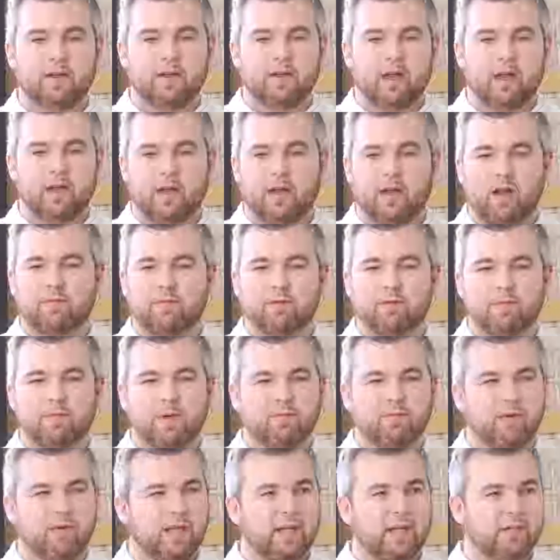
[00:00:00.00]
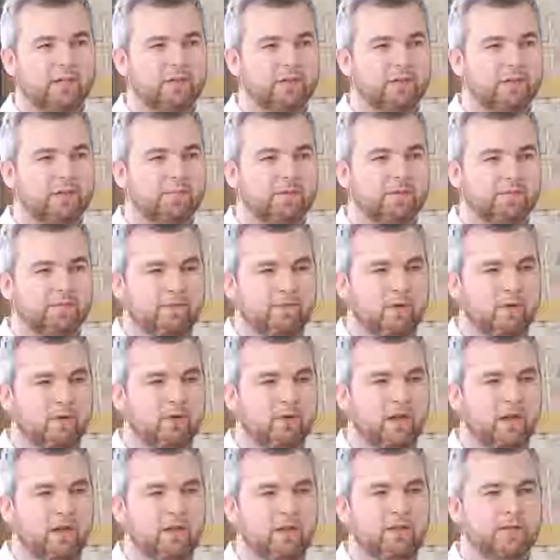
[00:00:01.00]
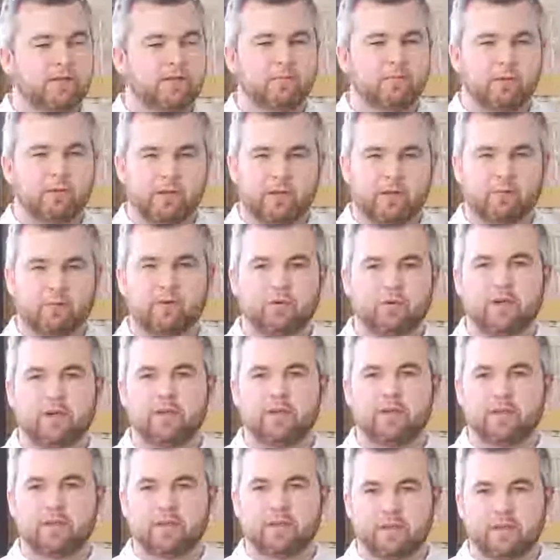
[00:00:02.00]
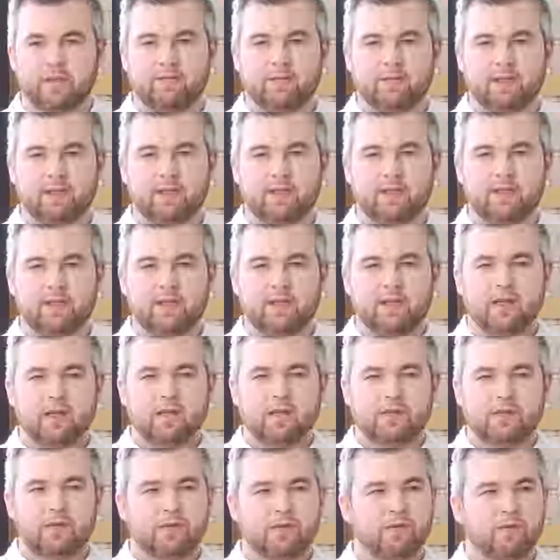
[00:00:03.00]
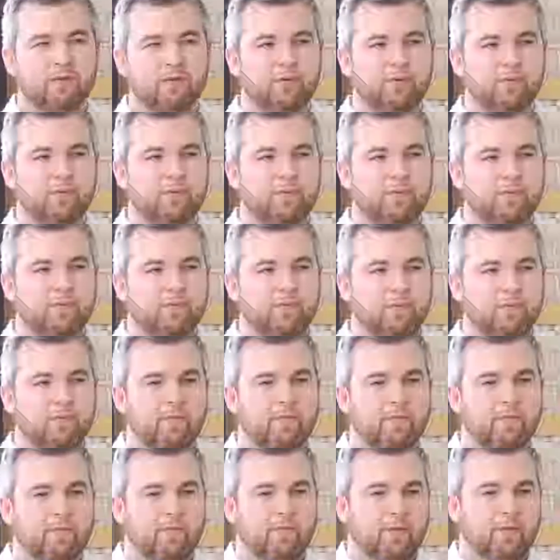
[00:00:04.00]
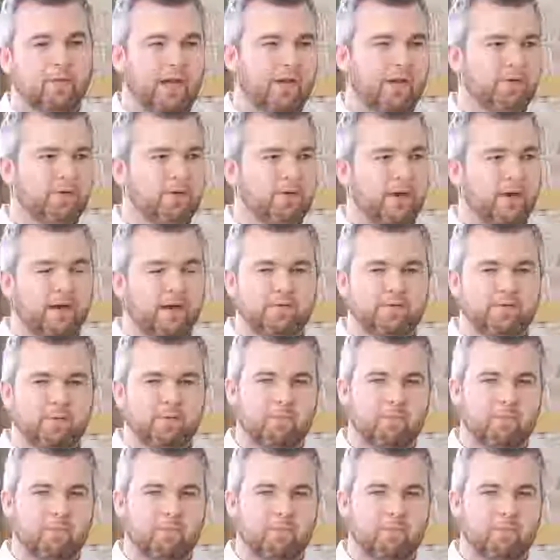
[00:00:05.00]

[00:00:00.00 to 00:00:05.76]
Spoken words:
a lot of it was about relationships and phone calls and booking print and TV, to now you have to